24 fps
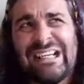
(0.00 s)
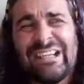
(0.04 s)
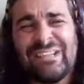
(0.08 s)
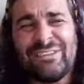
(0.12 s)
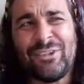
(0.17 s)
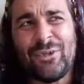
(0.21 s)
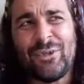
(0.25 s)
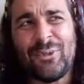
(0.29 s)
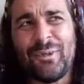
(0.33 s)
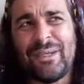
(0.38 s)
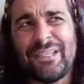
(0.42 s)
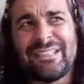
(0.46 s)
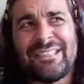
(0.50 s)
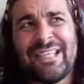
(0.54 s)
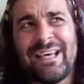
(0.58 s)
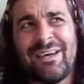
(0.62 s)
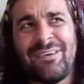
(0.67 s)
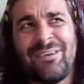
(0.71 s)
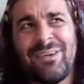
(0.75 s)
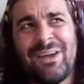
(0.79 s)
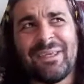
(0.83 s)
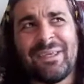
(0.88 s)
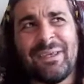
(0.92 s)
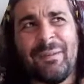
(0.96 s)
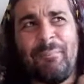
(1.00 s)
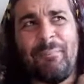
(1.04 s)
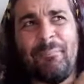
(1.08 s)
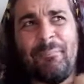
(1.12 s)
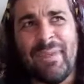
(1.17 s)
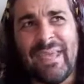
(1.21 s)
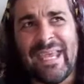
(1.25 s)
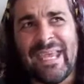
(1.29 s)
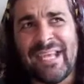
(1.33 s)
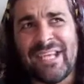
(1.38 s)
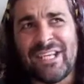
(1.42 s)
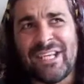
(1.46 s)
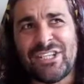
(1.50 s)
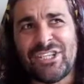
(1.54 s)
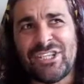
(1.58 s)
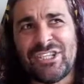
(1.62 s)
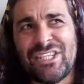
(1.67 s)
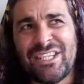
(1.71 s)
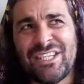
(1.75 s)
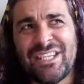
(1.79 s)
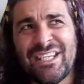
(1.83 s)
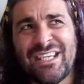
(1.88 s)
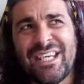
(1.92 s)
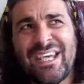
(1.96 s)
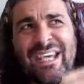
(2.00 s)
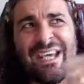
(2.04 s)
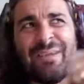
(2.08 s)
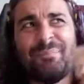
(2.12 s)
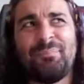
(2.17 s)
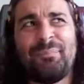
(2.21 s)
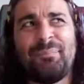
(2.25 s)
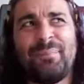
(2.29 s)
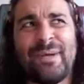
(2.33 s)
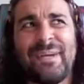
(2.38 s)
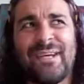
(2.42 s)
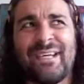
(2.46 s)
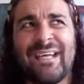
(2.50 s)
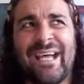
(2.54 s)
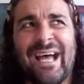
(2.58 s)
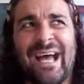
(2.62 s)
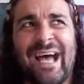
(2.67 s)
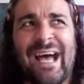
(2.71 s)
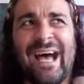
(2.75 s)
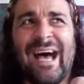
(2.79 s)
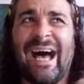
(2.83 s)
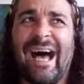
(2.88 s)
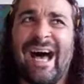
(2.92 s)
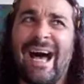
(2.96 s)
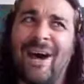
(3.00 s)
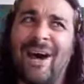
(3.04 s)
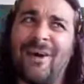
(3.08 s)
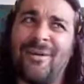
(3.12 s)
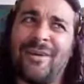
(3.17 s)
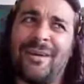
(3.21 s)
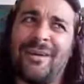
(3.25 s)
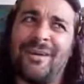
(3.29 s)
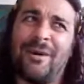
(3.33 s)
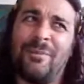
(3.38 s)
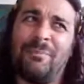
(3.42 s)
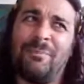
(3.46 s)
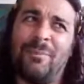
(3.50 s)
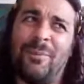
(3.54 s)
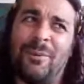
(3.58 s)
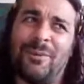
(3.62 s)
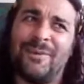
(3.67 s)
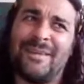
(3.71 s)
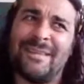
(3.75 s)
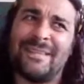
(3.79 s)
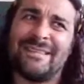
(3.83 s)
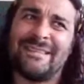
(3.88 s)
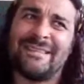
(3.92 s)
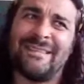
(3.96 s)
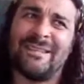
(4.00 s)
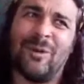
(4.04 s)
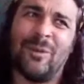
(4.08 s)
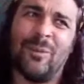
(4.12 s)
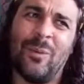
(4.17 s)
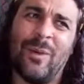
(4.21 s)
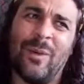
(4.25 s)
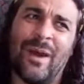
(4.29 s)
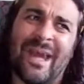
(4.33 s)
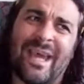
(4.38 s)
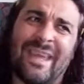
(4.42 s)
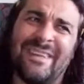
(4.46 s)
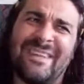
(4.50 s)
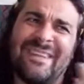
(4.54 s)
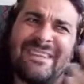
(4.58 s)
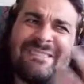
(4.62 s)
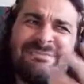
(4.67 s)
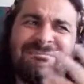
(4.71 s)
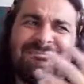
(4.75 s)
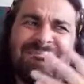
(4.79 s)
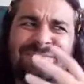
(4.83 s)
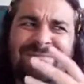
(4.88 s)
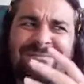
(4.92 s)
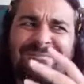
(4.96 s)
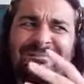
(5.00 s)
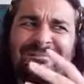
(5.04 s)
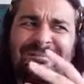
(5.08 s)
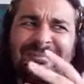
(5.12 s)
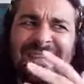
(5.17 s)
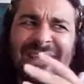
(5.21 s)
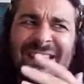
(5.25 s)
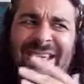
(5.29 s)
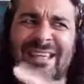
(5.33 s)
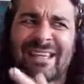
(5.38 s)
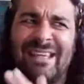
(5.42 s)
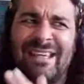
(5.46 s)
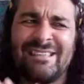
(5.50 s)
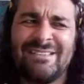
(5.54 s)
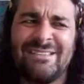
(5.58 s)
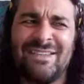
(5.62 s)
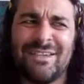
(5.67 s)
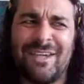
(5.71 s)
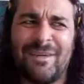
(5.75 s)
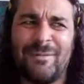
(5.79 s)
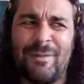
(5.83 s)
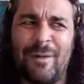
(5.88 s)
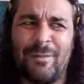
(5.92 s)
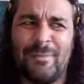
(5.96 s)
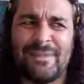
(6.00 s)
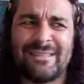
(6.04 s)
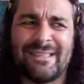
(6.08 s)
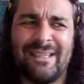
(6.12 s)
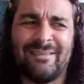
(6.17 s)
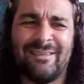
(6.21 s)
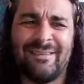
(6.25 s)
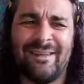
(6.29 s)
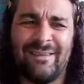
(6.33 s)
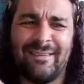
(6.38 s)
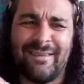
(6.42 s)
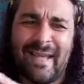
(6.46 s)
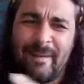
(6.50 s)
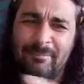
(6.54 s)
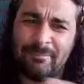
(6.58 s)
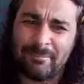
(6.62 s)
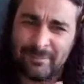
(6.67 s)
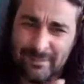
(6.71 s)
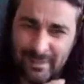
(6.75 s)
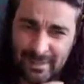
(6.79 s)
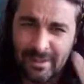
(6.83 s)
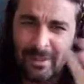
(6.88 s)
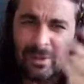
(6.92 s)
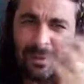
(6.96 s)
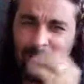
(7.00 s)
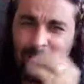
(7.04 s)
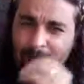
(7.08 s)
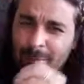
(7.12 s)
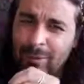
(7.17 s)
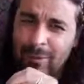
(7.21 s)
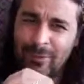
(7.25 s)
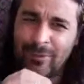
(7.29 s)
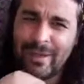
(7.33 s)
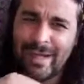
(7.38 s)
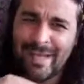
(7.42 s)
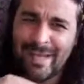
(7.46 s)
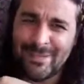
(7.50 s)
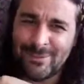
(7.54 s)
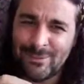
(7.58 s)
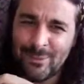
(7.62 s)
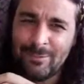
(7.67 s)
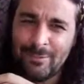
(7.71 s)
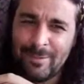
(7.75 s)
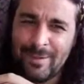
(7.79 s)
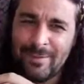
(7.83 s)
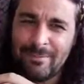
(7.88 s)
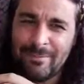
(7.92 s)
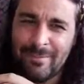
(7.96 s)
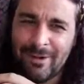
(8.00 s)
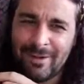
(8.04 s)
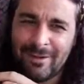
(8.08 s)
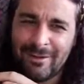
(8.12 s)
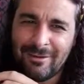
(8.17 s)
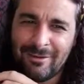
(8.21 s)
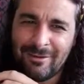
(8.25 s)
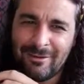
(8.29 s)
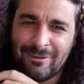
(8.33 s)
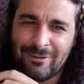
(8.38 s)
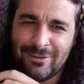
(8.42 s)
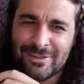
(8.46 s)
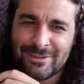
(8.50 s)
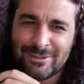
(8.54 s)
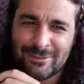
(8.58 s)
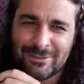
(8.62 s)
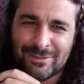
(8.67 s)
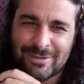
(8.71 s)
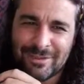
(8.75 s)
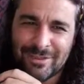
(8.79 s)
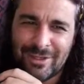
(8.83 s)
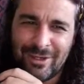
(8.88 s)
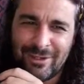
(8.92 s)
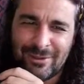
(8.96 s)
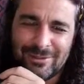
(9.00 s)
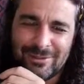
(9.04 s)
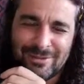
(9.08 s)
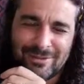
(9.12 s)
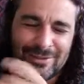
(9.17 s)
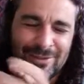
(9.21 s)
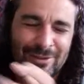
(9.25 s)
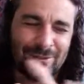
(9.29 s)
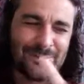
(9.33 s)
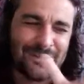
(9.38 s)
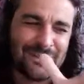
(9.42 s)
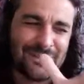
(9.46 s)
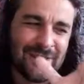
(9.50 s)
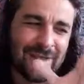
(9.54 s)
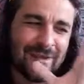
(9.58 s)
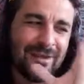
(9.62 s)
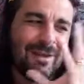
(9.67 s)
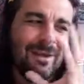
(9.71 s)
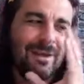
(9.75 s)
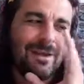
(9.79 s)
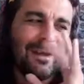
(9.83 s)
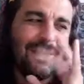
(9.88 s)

I don't want to sound like a bitch, but how can I put this in a way that is not going to make me sound like that? Blue lace would be my crystal to go to to